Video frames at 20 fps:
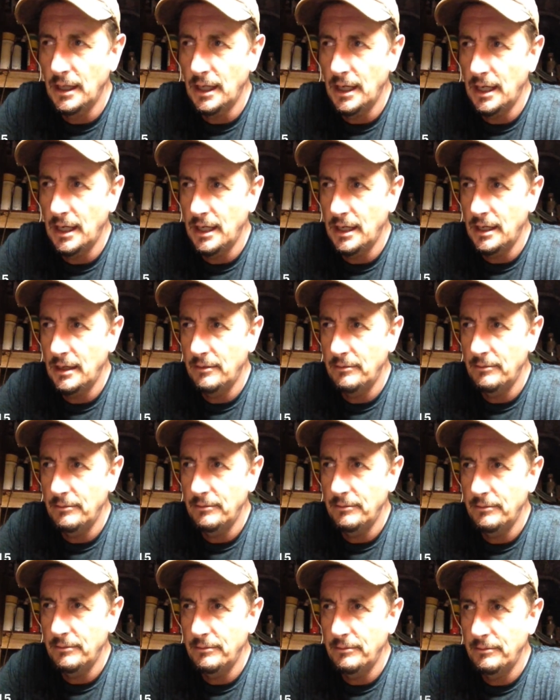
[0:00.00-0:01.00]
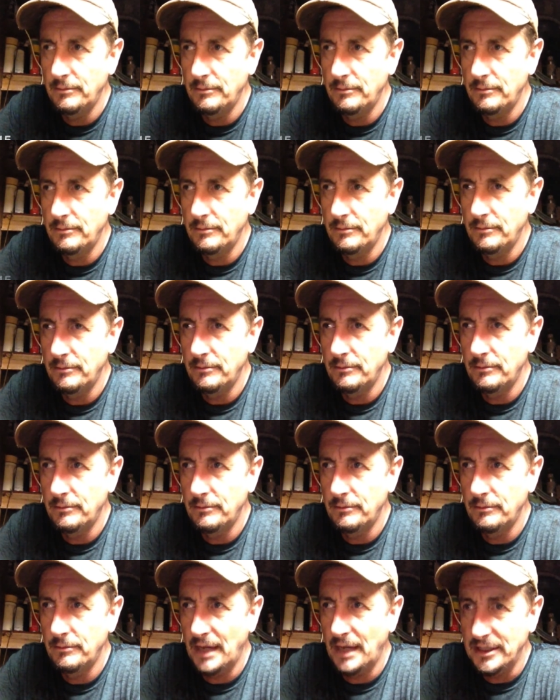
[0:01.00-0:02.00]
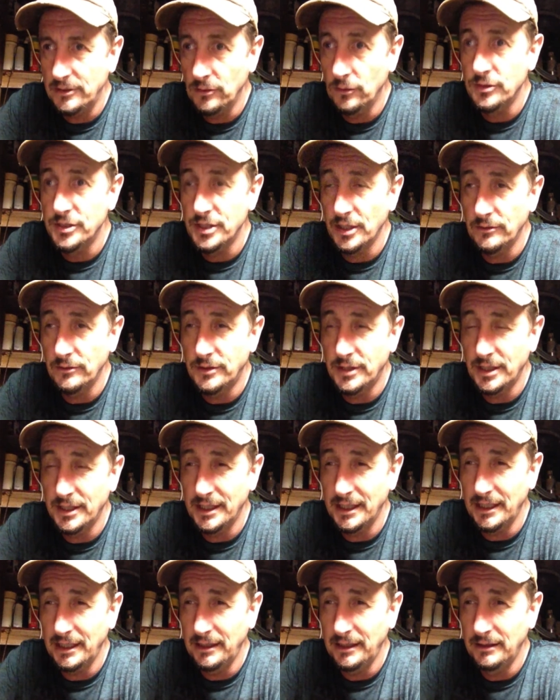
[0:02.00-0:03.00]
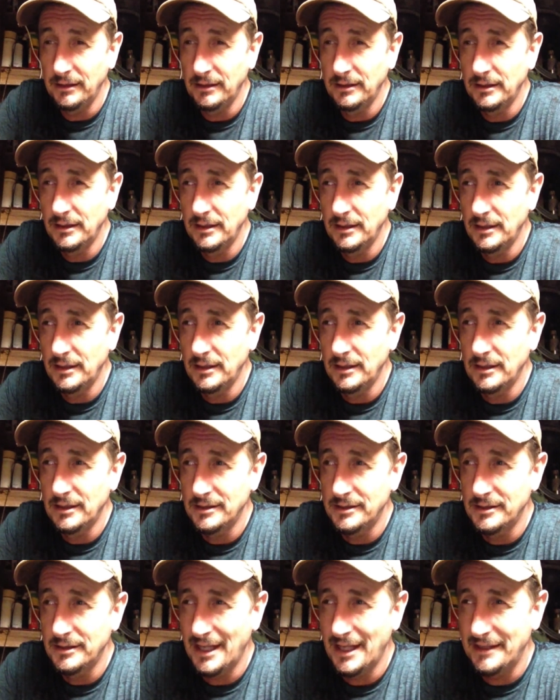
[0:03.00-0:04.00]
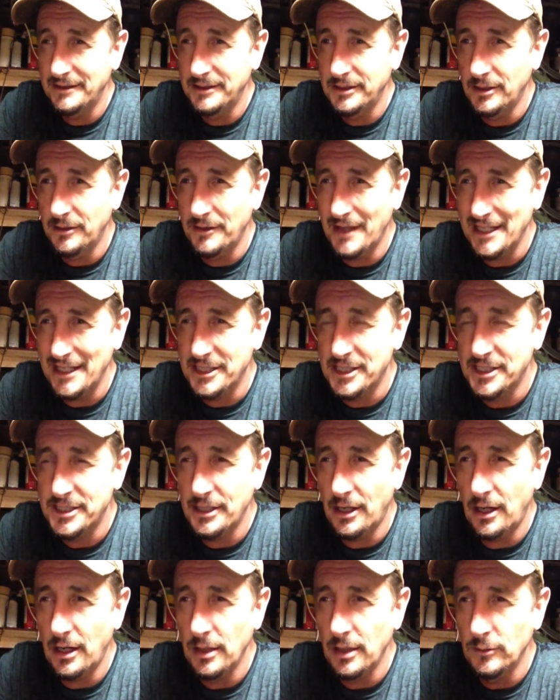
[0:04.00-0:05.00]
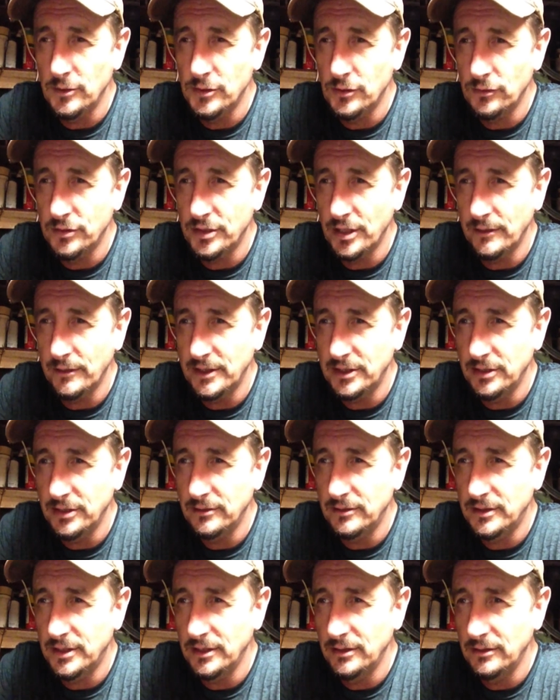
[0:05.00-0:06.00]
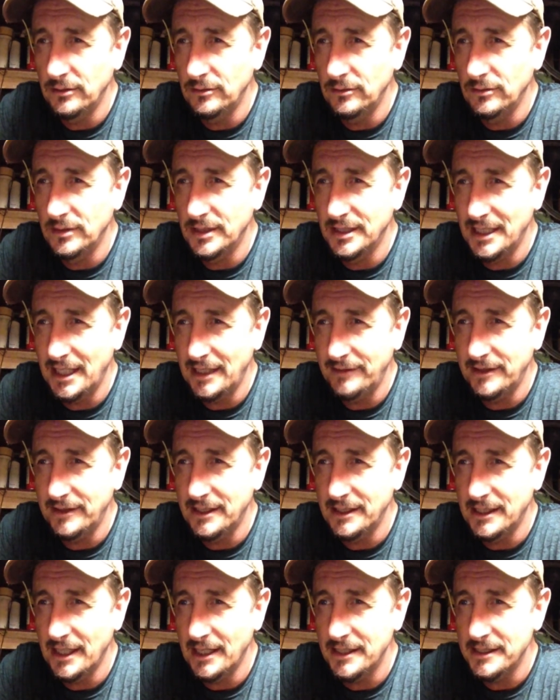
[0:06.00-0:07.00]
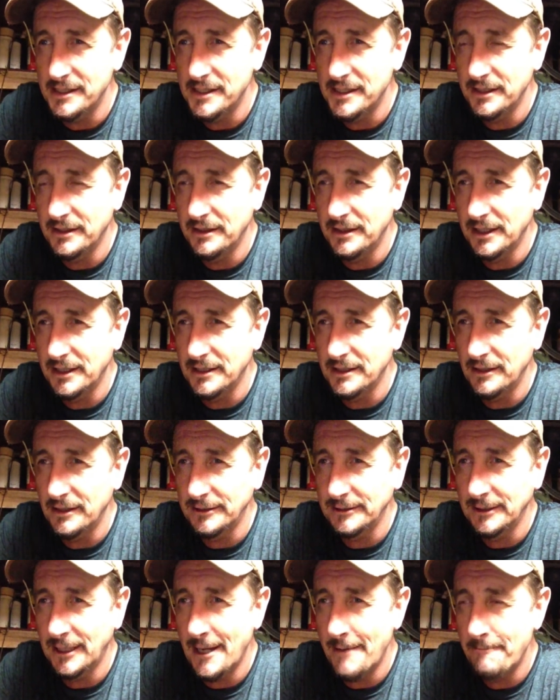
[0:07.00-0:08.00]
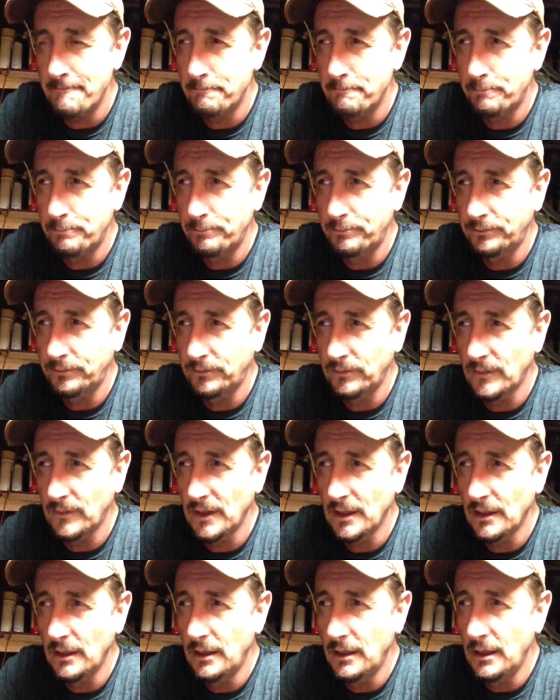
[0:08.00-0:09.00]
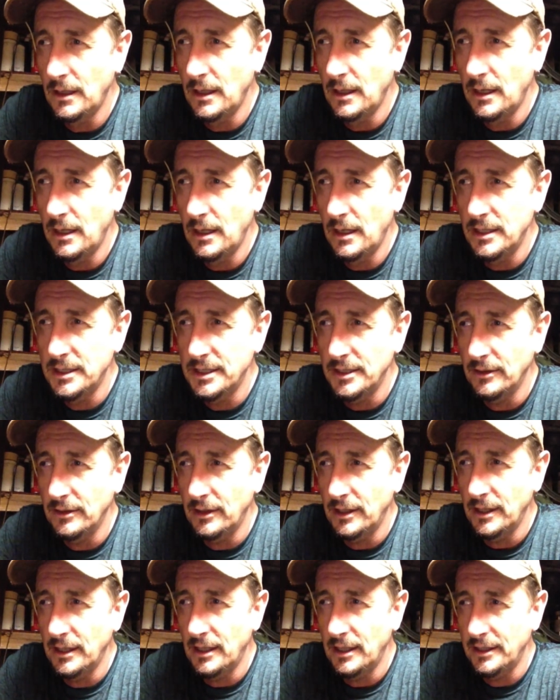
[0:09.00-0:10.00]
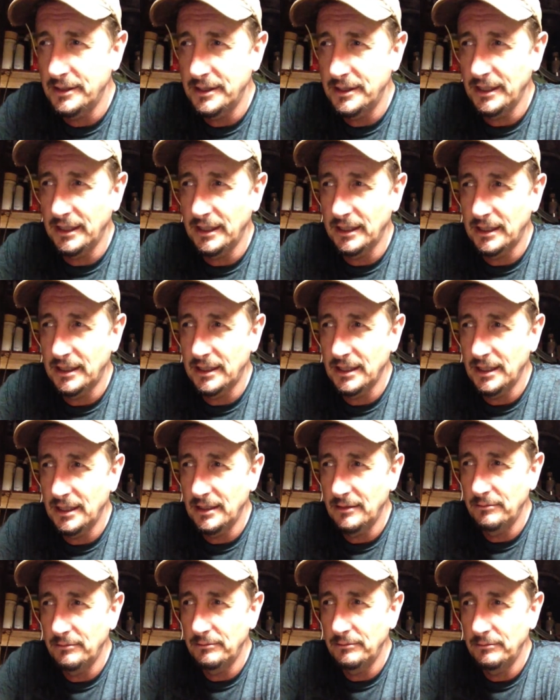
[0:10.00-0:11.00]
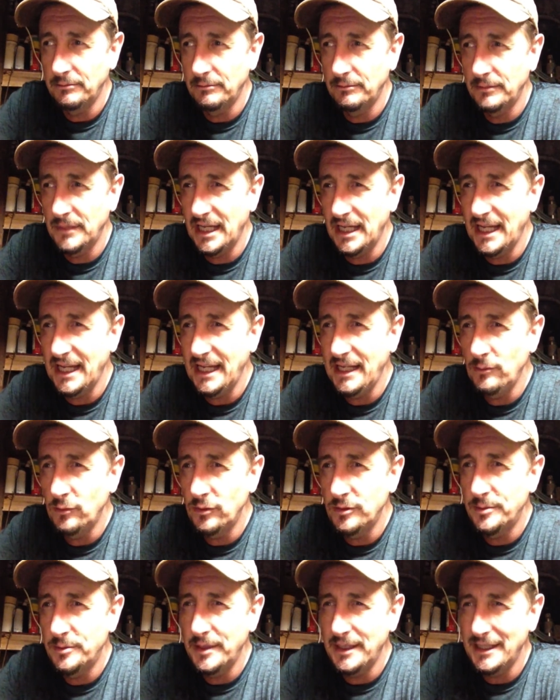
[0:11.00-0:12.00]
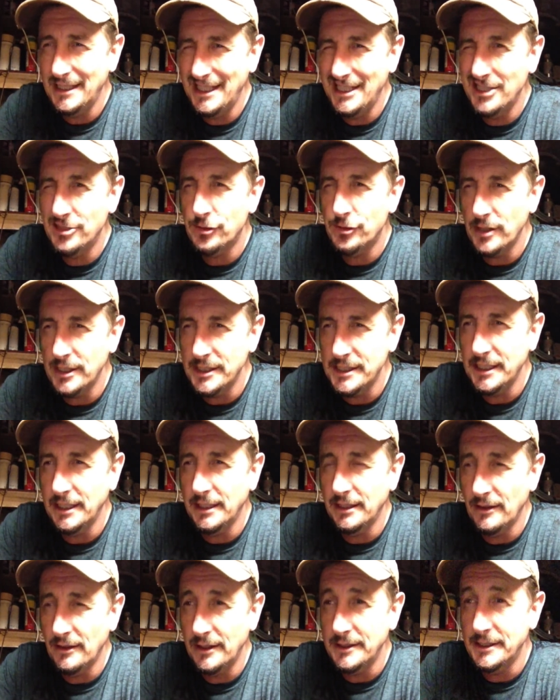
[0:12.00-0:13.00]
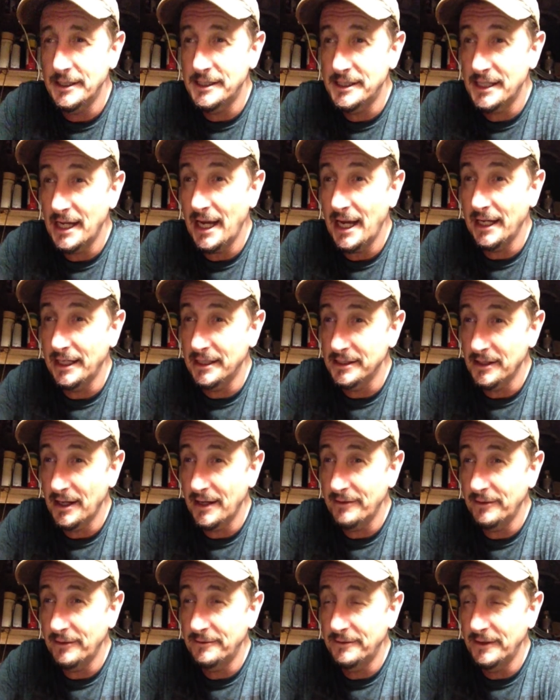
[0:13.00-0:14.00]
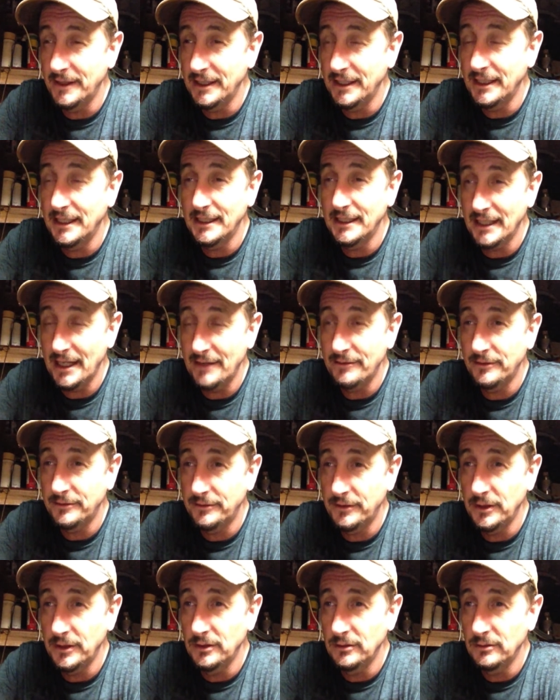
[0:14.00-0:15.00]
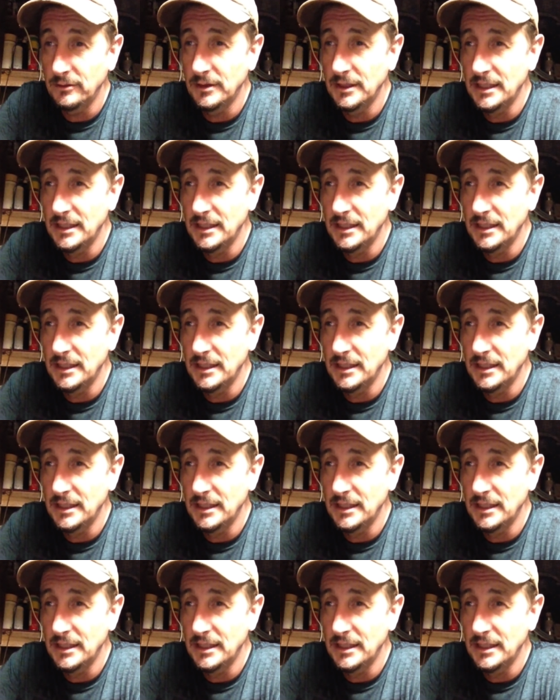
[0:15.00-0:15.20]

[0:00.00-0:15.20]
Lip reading: And also to that style was also issued to the Navy cadets and things like that. So I think he would be an interesting guy to tag, because I have a feeling he'll have a few